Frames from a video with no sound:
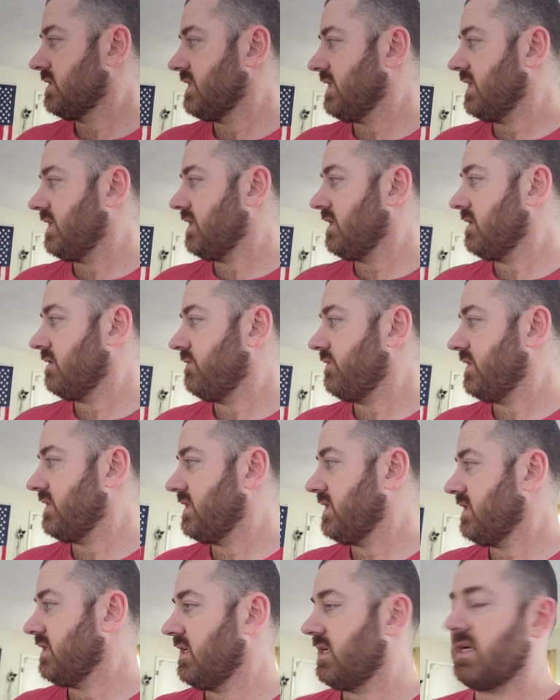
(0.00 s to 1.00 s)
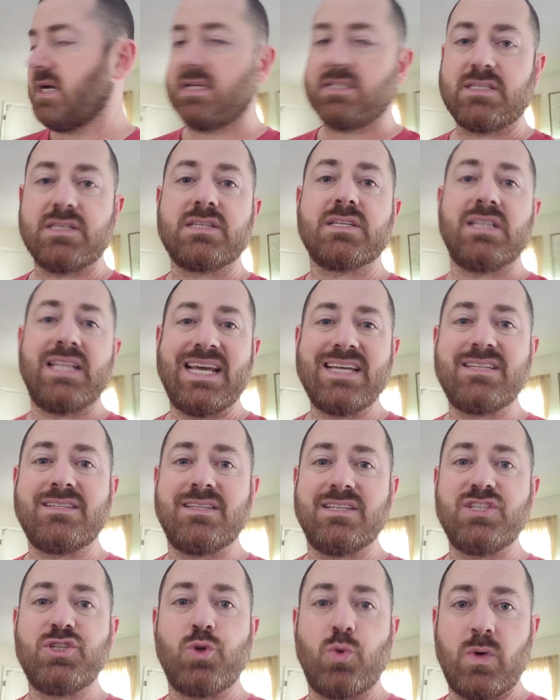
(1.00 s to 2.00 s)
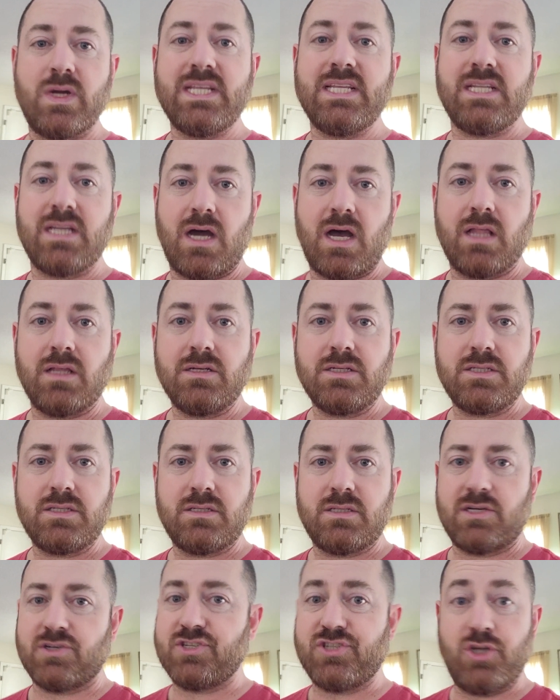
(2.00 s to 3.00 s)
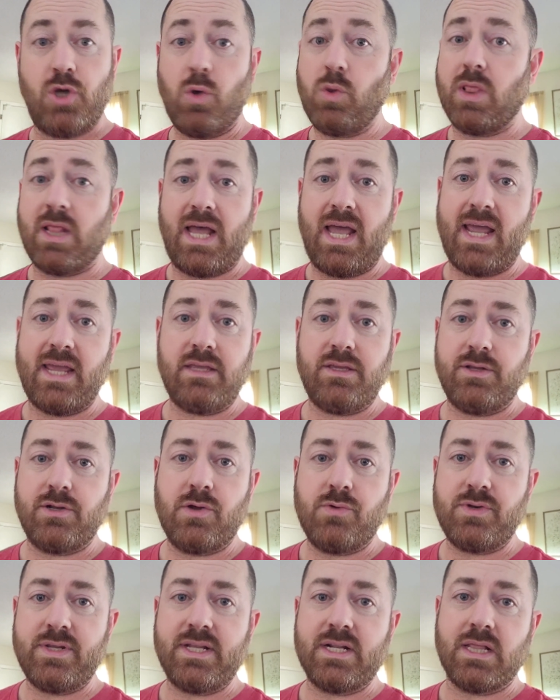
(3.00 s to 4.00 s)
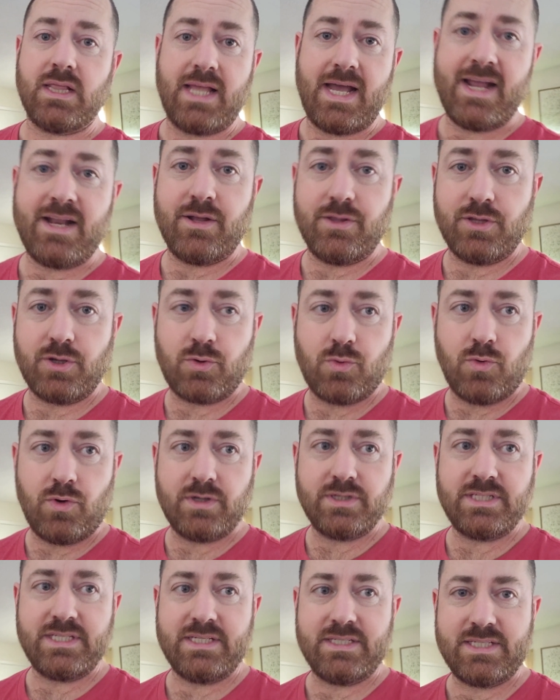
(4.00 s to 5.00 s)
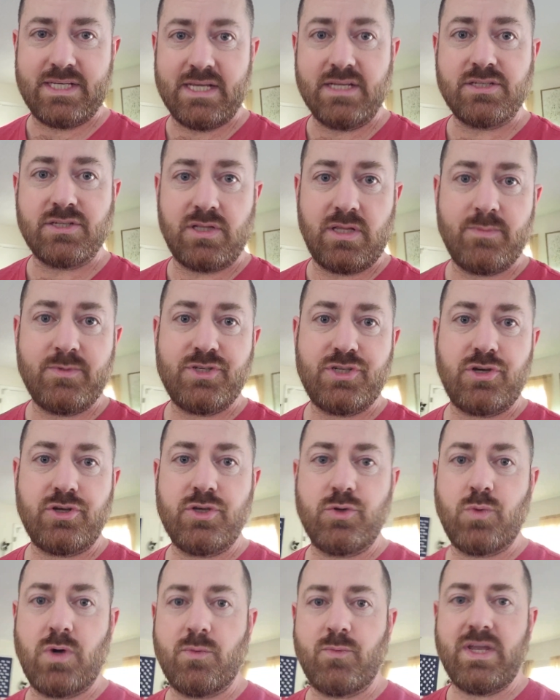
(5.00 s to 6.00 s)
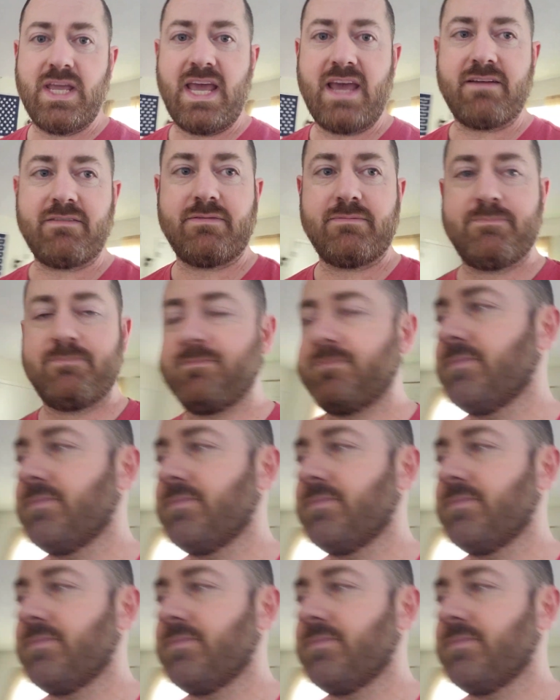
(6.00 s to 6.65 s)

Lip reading: 10, 15, it cost us less than $20. There's no light. You don't need a light on the quarantine tank. So let me show you what we have.